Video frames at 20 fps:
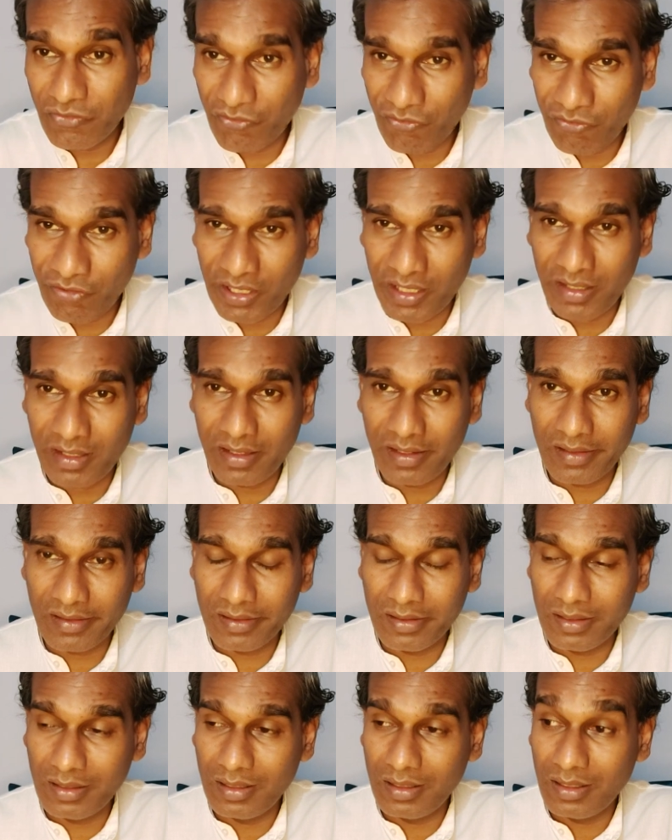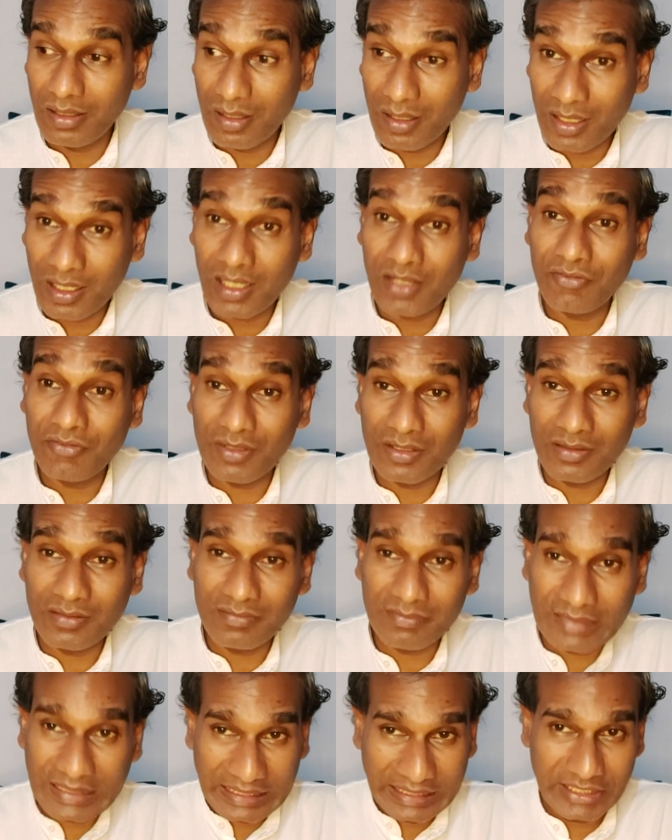heaven is
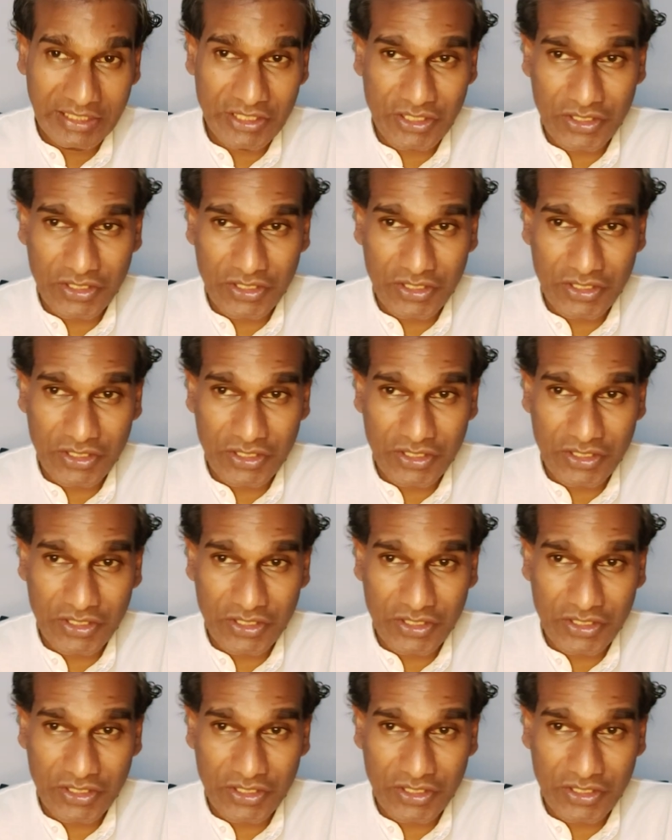formed.